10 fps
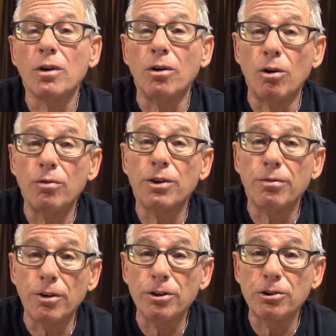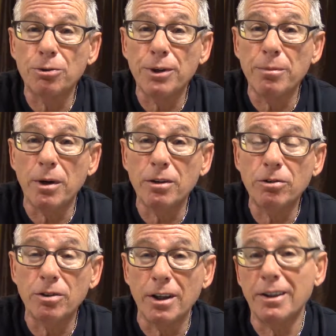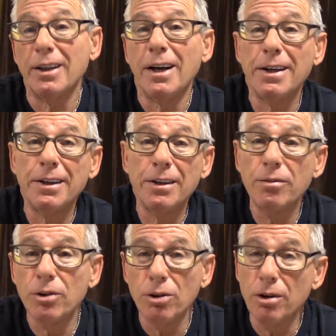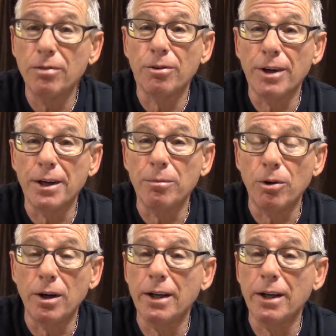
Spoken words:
over the first 3 months, and then I didn't even look for any more.